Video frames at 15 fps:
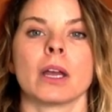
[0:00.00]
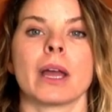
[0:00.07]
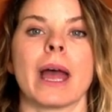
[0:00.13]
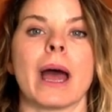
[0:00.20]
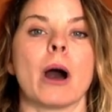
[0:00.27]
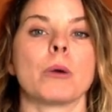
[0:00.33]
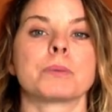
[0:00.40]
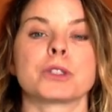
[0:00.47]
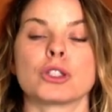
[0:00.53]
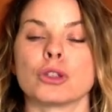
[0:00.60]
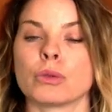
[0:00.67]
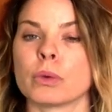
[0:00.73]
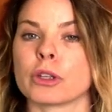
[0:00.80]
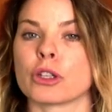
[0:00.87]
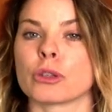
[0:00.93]
Helps
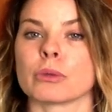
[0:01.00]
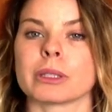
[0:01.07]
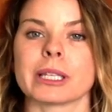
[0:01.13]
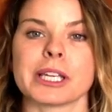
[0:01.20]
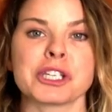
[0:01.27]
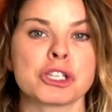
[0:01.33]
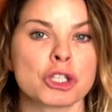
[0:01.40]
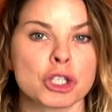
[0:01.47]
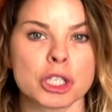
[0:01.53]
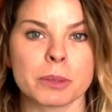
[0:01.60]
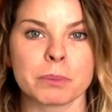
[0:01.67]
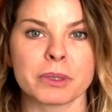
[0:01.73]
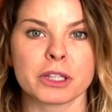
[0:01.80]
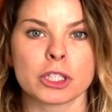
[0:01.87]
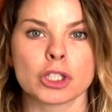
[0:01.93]
you with your
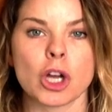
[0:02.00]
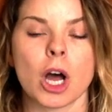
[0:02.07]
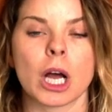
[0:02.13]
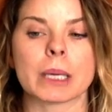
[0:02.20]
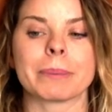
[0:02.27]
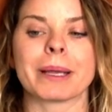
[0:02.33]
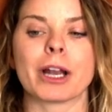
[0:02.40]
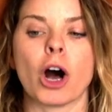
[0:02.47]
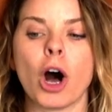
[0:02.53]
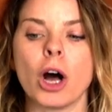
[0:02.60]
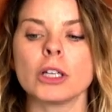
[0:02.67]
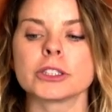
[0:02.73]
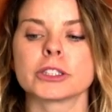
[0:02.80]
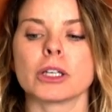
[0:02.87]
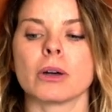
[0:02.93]
relationship with the dog, but
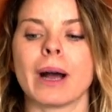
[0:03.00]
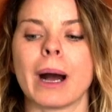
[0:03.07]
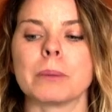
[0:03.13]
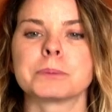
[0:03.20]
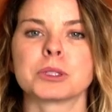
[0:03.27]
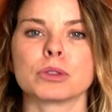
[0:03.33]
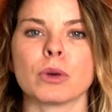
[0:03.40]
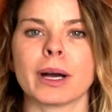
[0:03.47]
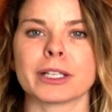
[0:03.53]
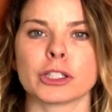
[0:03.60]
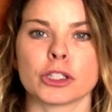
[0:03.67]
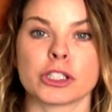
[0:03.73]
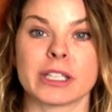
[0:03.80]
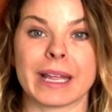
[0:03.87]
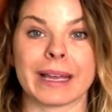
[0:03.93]
also helps you
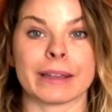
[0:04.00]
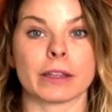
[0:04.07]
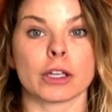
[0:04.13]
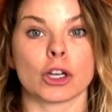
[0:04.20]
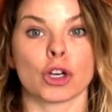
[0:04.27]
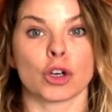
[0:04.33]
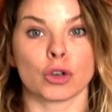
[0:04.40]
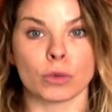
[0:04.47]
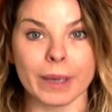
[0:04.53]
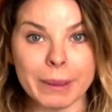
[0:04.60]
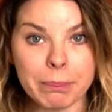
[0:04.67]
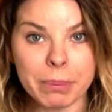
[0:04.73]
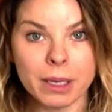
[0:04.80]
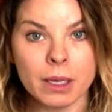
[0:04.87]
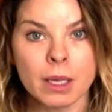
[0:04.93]
understand the
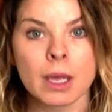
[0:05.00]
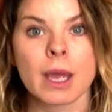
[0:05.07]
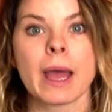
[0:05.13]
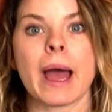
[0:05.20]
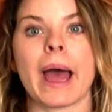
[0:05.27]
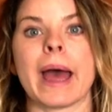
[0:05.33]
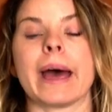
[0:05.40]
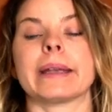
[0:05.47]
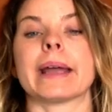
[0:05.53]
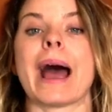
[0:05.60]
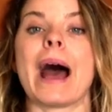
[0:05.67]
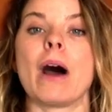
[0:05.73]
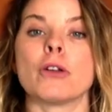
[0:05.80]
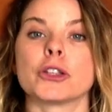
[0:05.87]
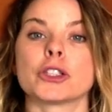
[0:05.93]
grip and
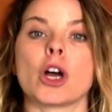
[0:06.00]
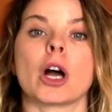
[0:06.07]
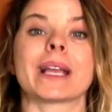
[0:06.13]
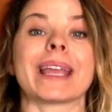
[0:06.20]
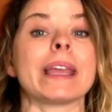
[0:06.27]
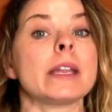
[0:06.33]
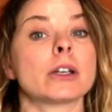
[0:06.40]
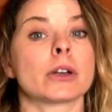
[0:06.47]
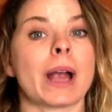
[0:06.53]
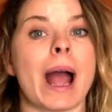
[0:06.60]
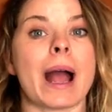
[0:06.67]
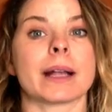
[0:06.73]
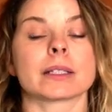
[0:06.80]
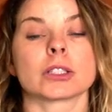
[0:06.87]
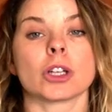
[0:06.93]
how the dog
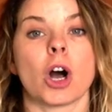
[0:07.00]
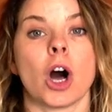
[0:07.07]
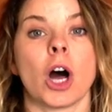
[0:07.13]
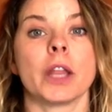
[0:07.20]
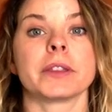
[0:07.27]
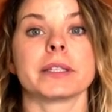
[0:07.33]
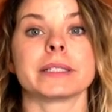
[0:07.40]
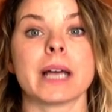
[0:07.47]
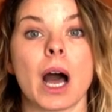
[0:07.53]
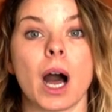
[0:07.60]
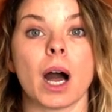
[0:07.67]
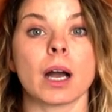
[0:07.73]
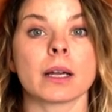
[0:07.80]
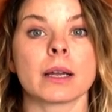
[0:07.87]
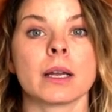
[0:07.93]
interacts on the
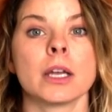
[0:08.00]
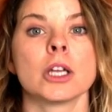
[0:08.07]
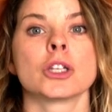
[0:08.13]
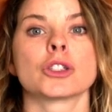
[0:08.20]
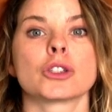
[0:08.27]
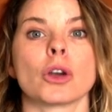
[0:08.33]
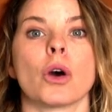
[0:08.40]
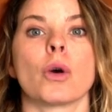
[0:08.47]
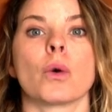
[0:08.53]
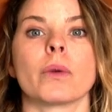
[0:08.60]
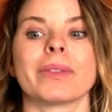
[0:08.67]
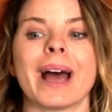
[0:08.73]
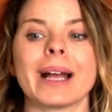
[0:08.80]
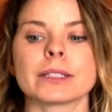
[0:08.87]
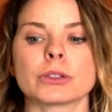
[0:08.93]
tug. So
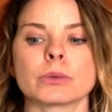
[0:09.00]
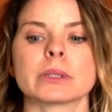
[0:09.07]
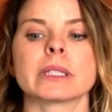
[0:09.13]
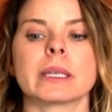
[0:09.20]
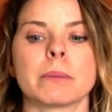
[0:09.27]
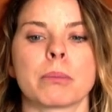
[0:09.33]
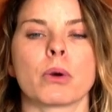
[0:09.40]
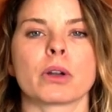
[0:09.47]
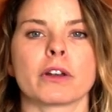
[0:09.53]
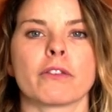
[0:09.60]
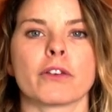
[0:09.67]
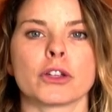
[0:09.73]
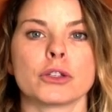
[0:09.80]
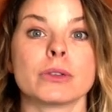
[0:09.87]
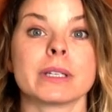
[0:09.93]
that's really important
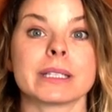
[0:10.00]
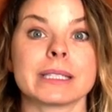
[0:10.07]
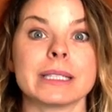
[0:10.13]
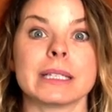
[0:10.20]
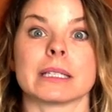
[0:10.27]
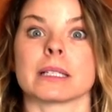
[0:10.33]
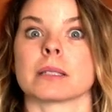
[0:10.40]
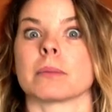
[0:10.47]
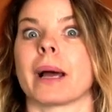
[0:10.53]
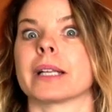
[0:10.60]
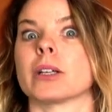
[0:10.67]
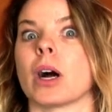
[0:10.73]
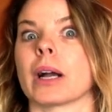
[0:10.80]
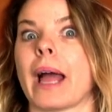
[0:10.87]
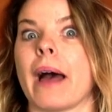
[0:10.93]
for you to see. Does my
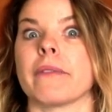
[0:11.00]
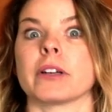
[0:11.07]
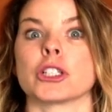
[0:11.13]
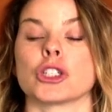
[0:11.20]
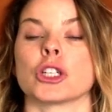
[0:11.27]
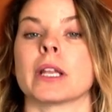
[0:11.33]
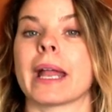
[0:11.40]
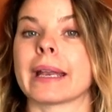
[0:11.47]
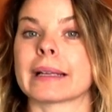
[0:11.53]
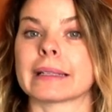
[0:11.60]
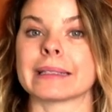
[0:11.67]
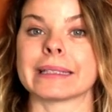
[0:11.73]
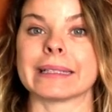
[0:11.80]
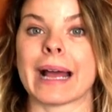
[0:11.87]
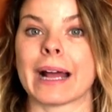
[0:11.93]
dog have a
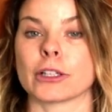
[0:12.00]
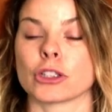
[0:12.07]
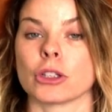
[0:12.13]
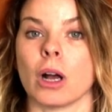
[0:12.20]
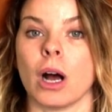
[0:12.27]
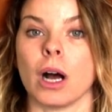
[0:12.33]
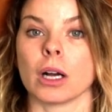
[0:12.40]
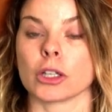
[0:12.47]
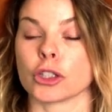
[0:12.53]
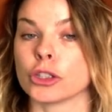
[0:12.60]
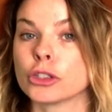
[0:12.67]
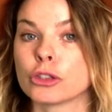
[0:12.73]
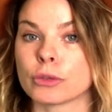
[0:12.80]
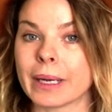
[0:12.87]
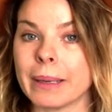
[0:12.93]
genetically nat uh,
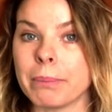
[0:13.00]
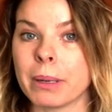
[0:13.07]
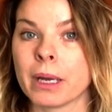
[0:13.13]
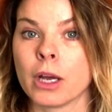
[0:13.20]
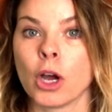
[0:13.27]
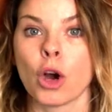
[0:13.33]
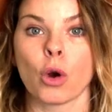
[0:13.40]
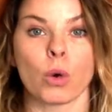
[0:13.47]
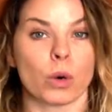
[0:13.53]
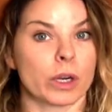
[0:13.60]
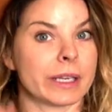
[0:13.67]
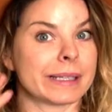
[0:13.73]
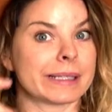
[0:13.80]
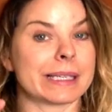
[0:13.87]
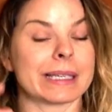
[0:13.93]
good grip, or
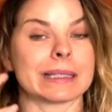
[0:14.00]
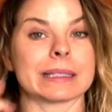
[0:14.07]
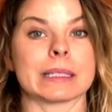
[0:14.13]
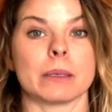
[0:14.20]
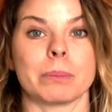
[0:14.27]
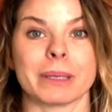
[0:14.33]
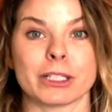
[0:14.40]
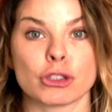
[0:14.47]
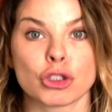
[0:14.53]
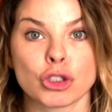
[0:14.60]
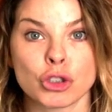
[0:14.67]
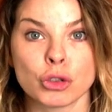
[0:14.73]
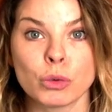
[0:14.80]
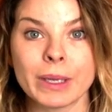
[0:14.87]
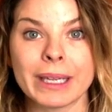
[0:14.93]
is he a little bit
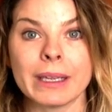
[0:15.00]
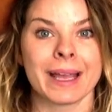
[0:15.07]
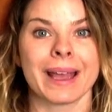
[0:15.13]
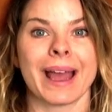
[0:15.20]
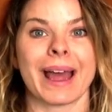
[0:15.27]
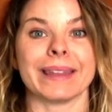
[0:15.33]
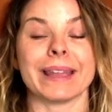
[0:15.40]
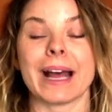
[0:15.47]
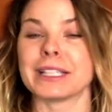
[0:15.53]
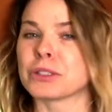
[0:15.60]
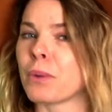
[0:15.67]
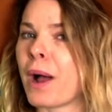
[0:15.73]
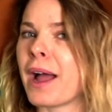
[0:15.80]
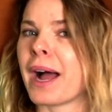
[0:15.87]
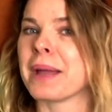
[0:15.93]
chewy? And that's
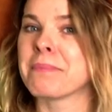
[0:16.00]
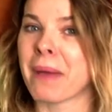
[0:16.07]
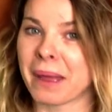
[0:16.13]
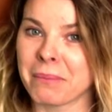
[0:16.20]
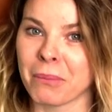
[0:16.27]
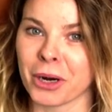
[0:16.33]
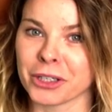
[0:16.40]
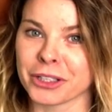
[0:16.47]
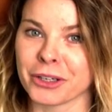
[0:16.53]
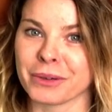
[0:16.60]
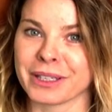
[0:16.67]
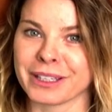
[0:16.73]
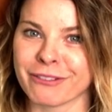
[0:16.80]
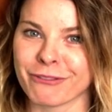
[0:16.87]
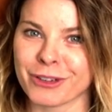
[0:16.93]
why I met Marco
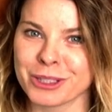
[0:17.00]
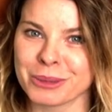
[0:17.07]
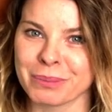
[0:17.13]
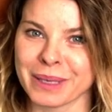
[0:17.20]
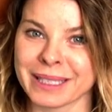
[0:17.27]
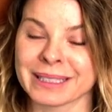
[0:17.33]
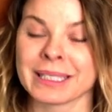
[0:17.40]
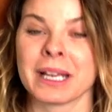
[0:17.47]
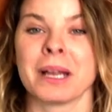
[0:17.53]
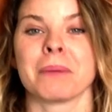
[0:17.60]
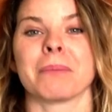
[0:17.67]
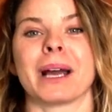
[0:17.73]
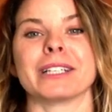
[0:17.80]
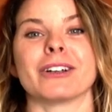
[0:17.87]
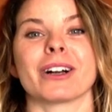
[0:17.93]
in the first place.
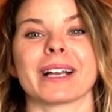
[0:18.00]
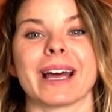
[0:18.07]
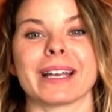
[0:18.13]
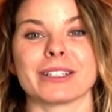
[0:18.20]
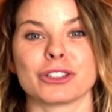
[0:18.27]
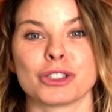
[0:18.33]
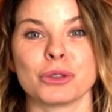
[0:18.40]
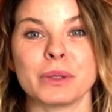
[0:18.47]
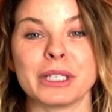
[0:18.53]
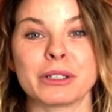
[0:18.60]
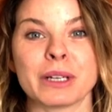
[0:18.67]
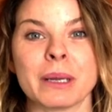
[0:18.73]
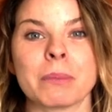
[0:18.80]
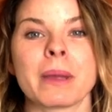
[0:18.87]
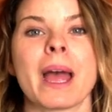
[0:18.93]
My dog had a chewy
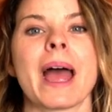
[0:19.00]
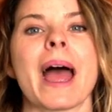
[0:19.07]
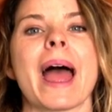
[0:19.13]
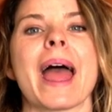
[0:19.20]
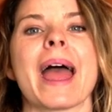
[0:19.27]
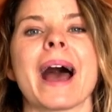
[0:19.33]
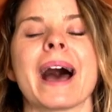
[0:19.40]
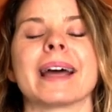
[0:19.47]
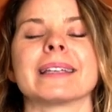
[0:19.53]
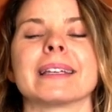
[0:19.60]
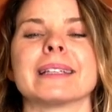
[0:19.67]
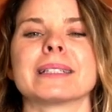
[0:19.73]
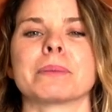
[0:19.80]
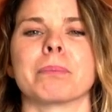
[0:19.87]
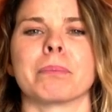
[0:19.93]
grip and
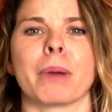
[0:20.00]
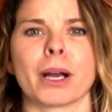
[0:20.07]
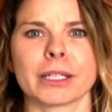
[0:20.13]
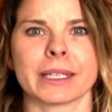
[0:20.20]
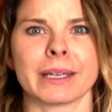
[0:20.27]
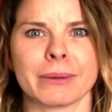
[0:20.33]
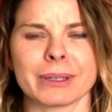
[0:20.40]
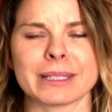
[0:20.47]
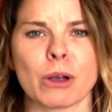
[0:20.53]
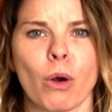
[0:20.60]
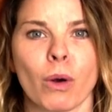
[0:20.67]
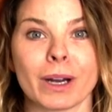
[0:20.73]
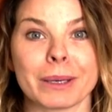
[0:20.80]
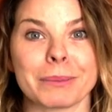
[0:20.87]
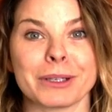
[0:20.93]
his barking was
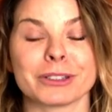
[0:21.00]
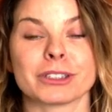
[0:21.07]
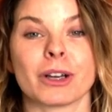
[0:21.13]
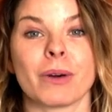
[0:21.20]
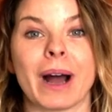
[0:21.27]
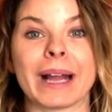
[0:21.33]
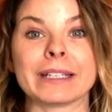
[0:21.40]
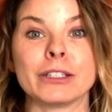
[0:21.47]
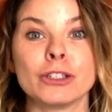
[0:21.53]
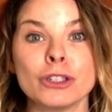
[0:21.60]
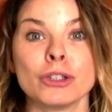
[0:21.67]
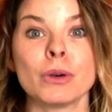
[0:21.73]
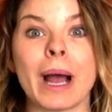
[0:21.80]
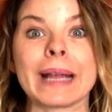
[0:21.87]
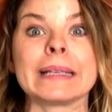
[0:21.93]
horrible. So I
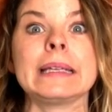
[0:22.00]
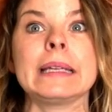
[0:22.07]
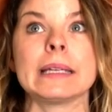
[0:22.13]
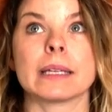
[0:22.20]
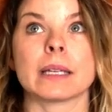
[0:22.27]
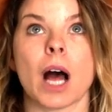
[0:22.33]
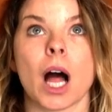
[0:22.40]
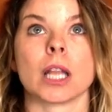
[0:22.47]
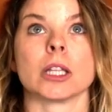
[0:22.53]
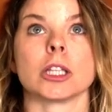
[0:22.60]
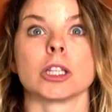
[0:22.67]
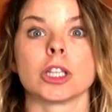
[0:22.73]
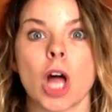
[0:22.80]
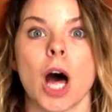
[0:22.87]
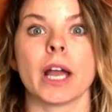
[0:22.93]
knew I needed a
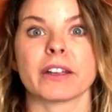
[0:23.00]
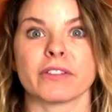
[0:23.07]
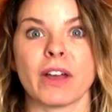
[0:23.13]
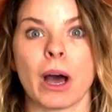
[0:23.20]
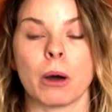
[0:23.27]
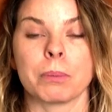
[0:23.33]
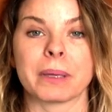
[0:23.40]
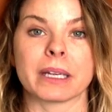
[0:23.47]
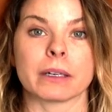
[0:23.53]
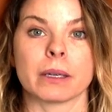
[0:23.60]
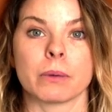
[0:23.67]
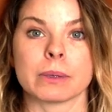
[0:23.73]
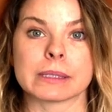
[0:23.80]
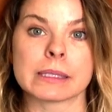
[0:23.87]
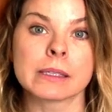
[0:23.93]
lot of help here.
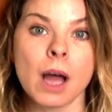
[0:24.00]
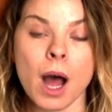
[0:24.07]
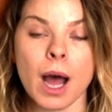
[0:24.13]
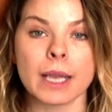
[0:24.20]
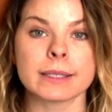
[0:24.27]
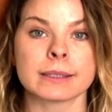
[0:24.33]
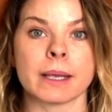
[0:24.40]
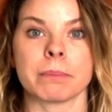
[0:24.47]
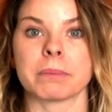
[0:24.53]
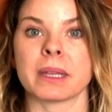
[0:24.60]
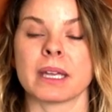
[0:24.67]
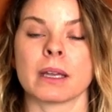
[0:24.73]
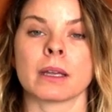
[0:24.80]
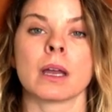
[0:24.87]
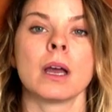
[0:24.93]
It was not
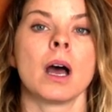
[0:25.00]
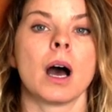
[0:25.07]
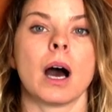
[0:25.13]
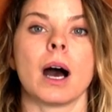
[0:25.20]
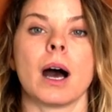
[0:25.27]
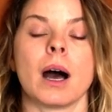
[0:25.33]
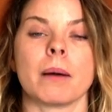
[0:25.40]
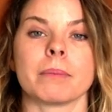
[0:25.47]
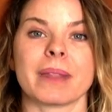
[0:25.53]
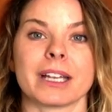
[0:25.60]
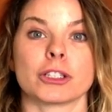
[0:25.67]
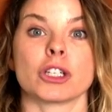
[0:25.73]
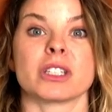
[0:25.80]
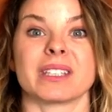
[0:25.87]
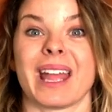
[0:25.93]
something um,
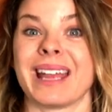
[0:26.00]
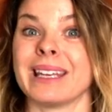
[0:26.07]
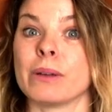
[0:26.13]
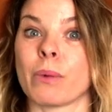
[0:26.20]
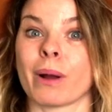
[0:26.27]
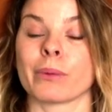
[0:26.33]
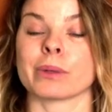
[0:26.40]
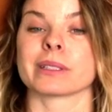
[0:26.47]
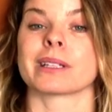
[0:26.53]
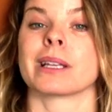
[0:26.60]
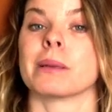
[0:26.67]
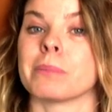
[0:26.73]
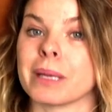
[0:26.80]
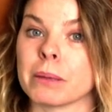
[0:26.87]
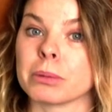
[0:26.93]
that just anyone was
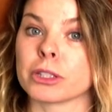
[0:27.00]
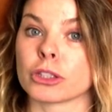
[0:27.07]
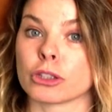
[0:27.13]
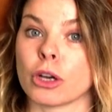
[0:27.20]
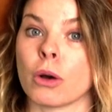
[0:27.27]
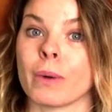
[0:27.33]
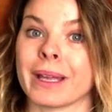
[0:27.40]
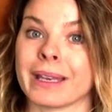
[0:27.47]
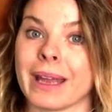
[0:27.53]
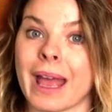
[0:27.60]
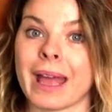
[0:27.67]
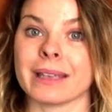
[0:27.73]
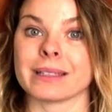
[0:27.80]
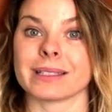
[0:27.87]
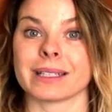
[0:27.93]
gonna be able to go in
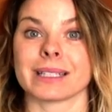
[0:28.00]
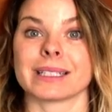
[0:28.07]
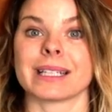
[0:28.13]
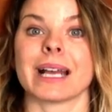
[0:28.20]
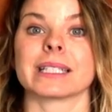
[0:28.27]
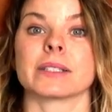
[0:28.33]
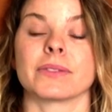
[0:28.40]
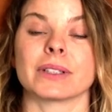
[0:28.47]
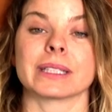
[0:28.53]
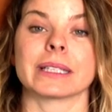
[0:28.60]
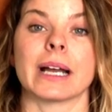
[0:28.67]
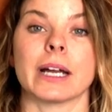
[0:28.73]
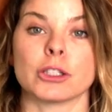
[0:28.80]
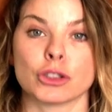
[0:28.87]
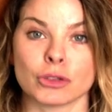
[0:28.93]
and
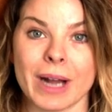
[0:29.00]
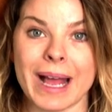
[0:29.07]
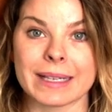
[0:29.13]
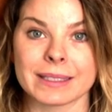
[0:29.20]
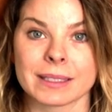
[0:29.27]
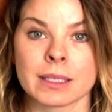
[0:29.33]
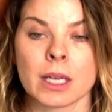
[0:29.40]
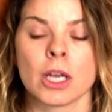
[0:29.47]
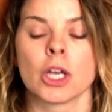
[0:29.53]
successfully address.